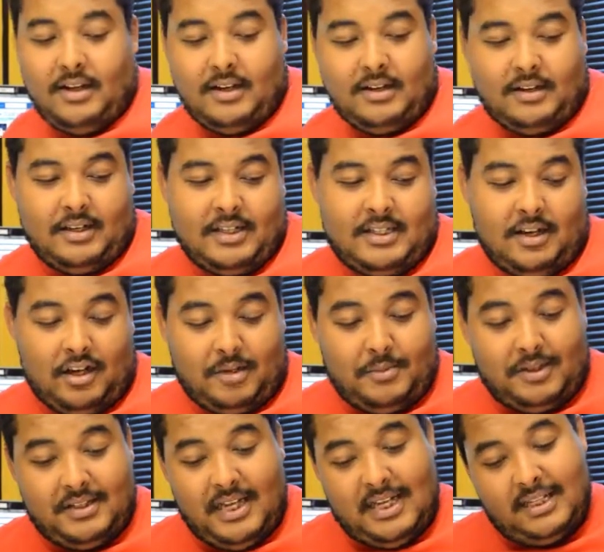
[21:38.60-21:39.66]
Gonna talk
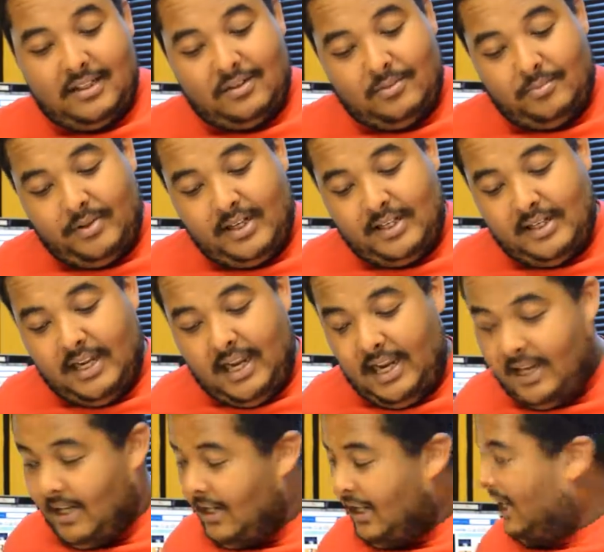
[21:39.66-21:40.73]
about that a little bit.
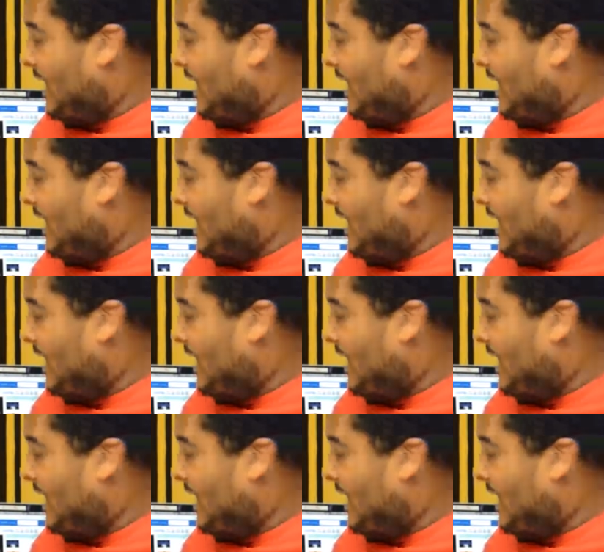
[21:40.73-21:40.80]
And like I